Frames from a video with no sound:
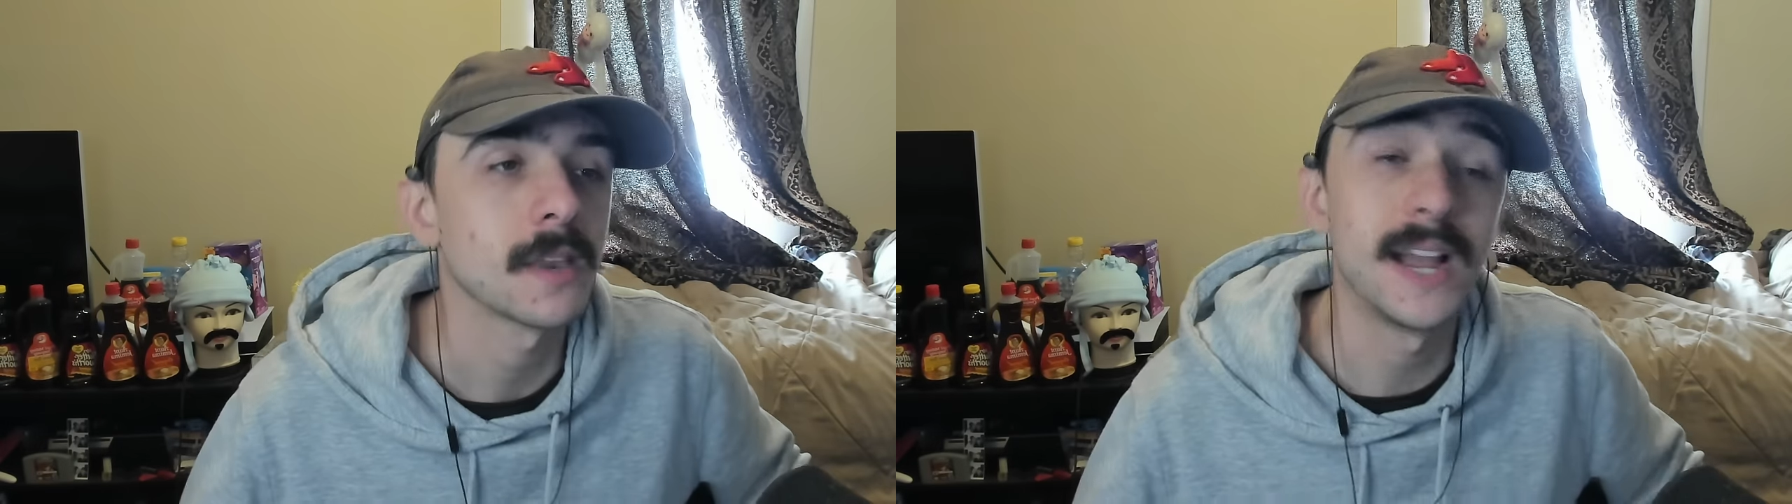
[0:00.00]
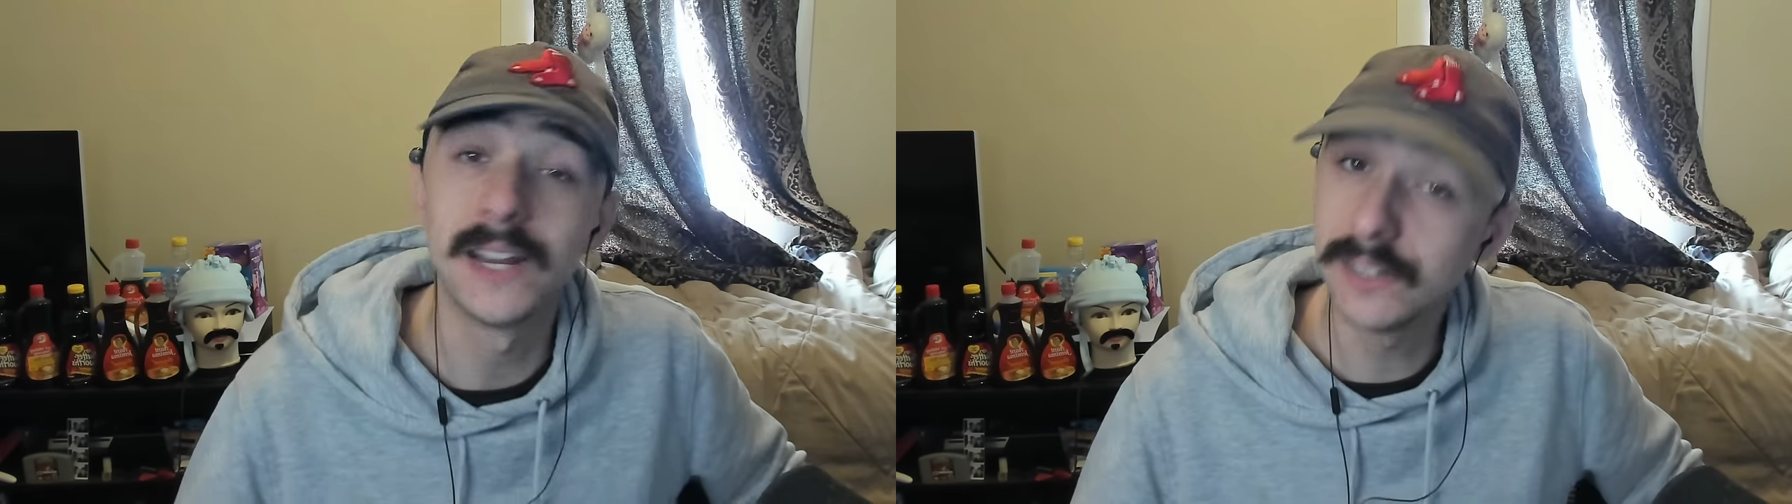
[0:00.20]

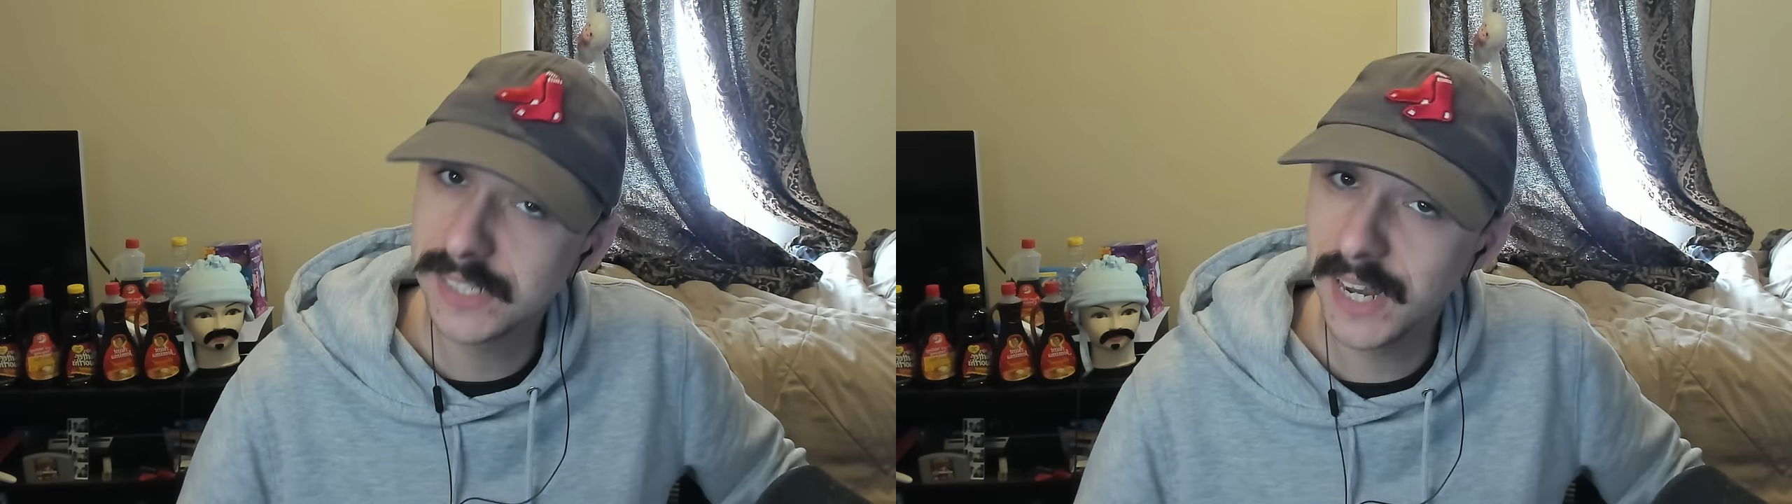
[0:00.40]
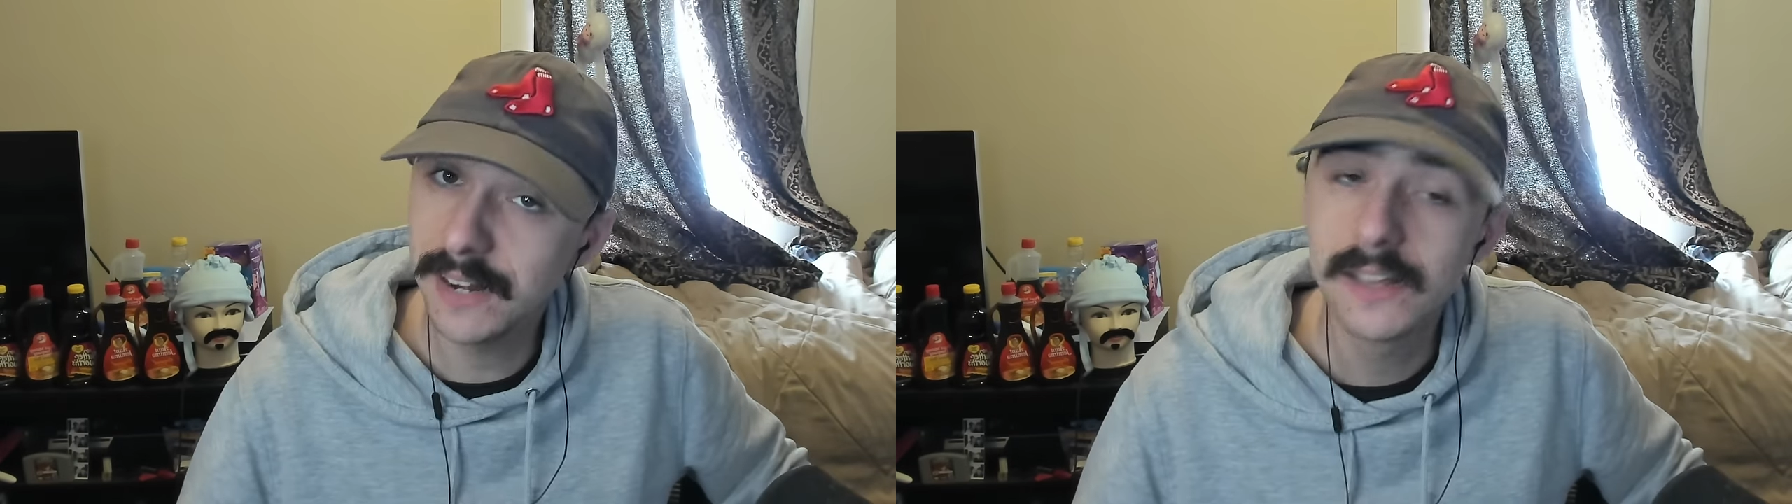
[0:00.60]
I
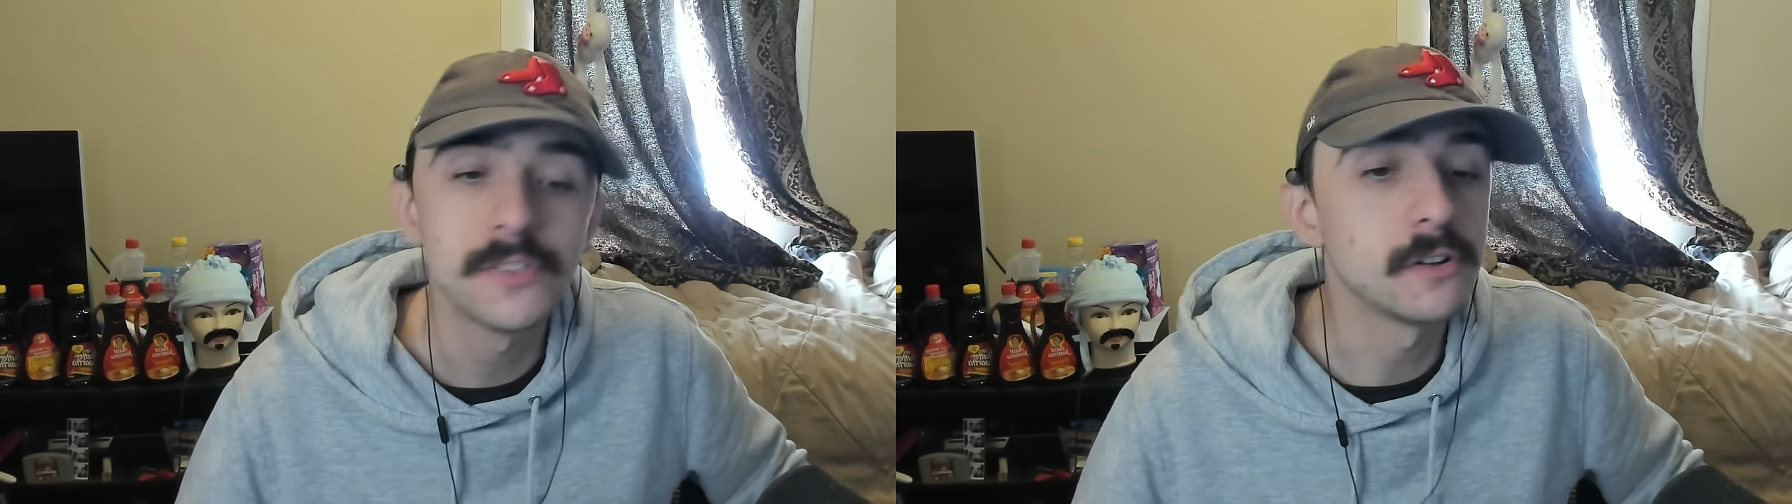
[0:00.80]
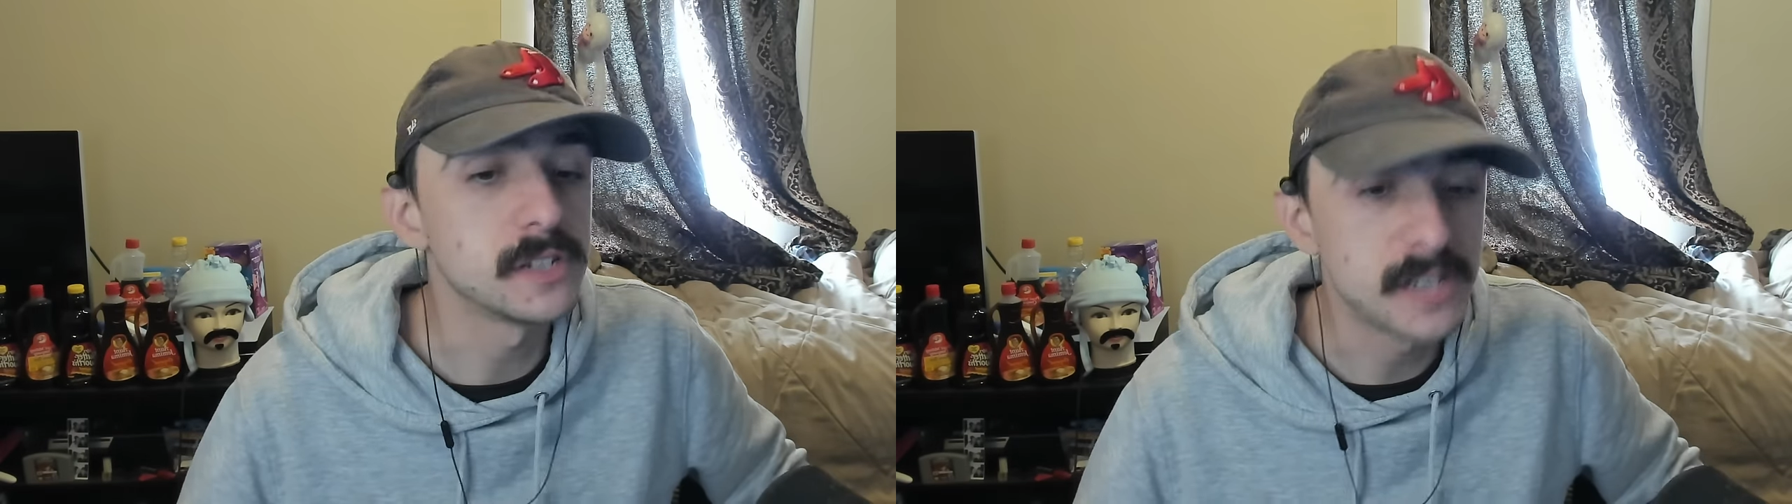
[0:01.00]
understand
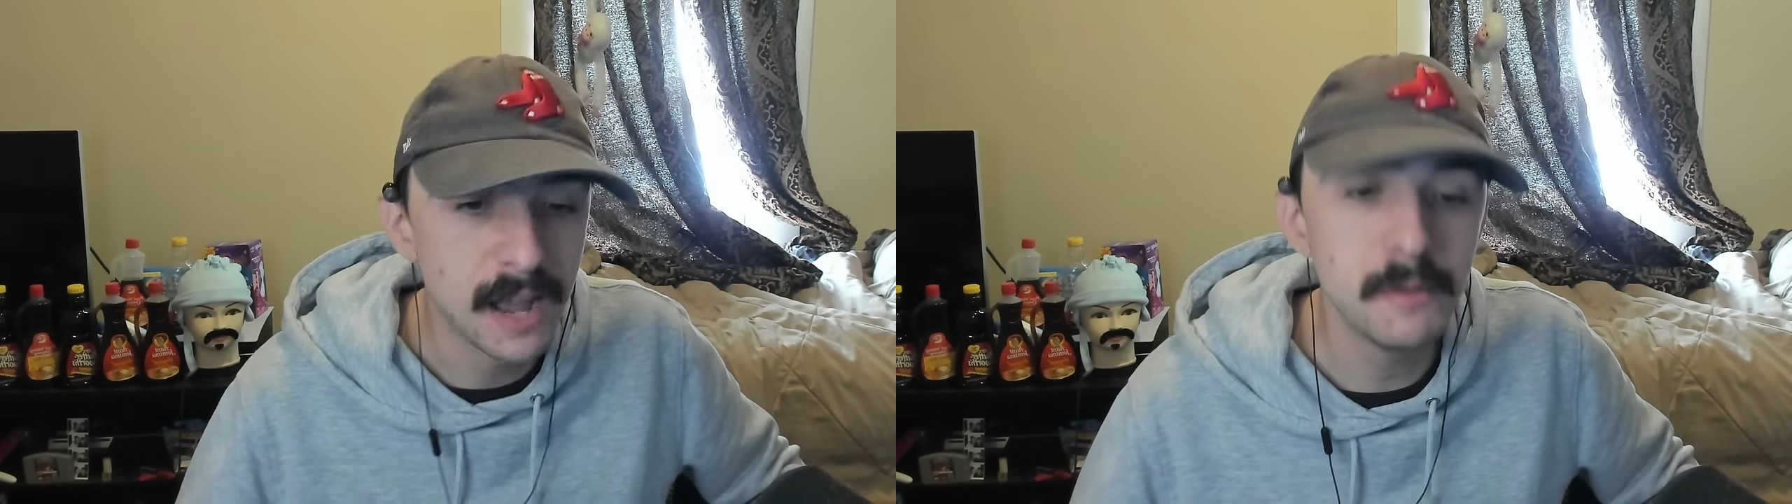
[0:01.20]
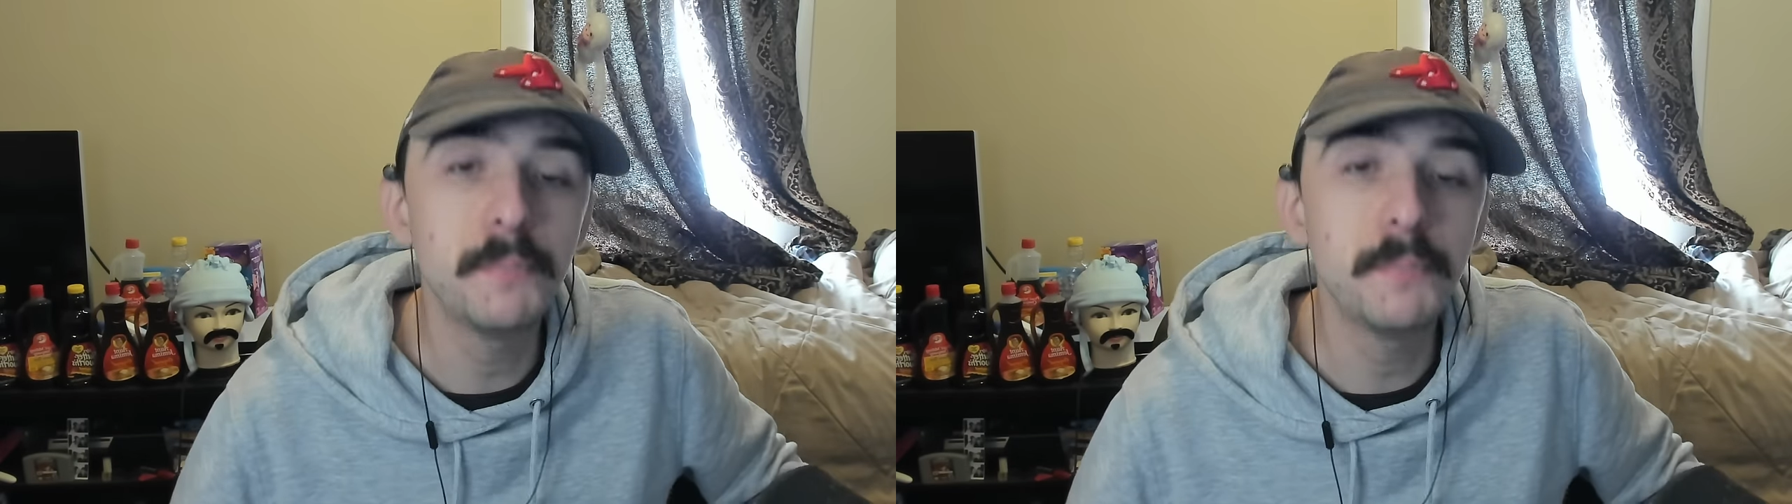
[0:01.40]
there's a time and